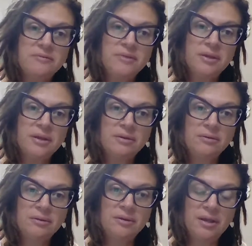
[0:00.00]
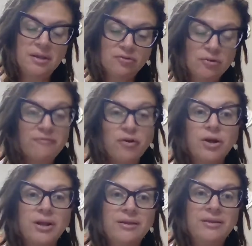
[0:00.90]
the
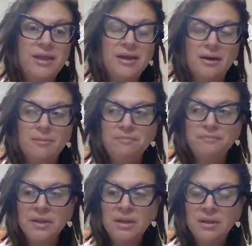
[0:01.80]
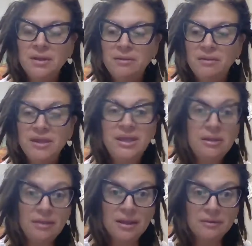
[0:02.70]
introverted, the
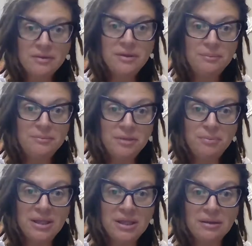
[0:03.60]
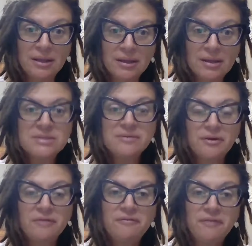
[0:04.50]
healing, the deep, deep healing is a
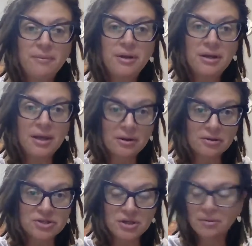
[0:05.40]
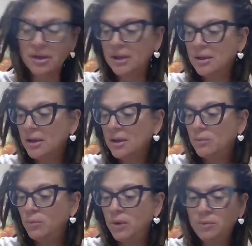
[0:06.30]
very feminine energy. Okay.
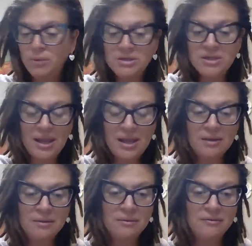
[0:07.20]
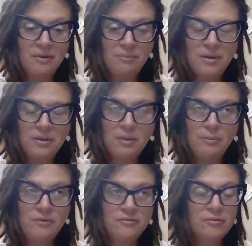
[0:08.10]
When we take something that
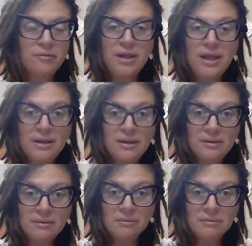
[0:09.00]
we've created